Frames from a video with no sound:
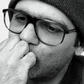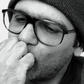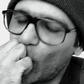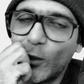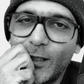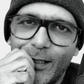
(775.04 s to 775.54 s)

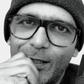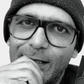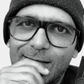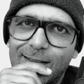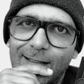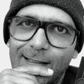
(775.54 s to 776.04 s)

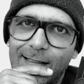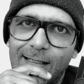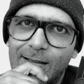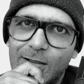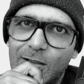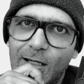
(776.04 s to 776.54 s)

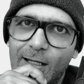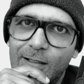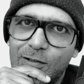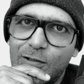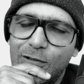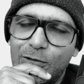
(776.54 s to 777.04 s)
Honestly,
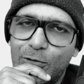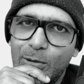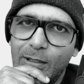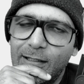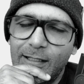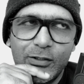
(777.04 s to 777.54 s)

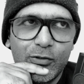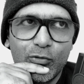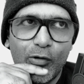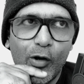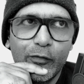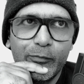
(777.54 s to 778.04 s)
it
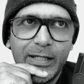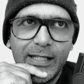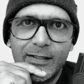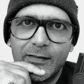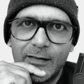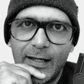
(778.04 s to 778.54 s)
drove me
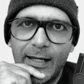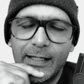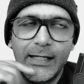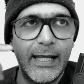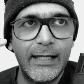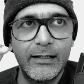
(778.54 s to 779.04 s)

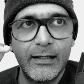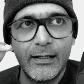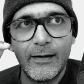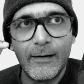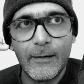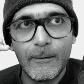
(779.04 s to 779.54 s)
insane. And
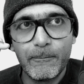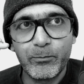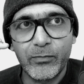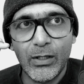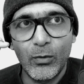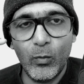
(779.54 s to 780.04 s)

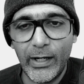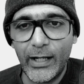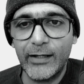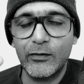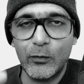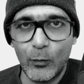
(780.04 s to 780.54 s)
when
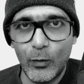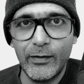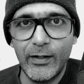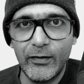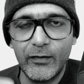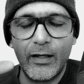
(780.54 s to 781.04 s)
I saw
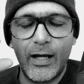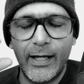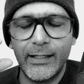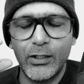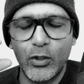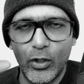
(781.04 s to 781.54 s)
this,
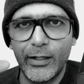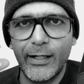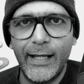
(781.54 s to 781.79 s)
I got a